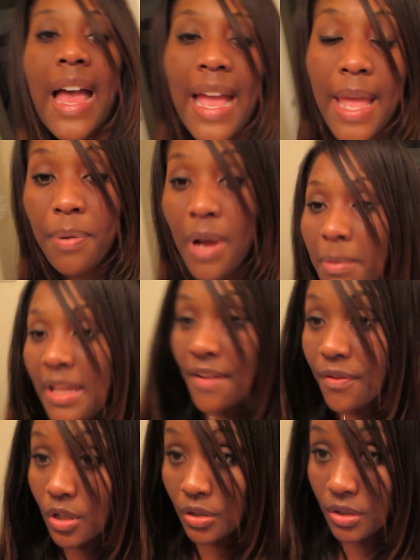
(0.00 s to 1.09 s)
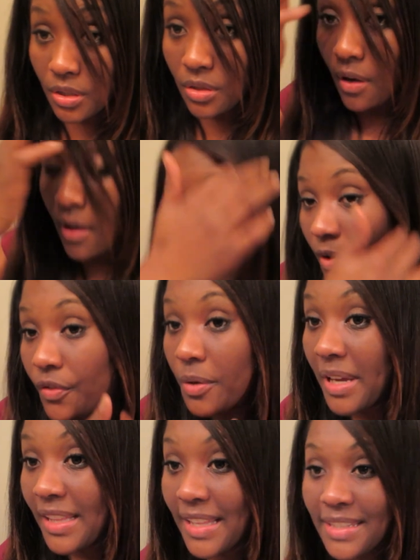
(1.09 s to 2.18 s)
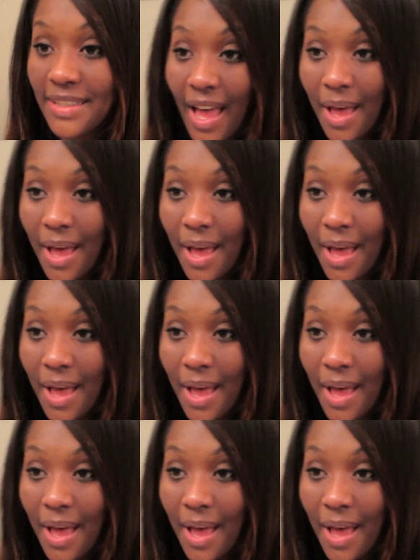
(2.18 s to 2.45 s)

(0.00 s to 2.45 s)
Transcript: I probably have coastals all over my lens.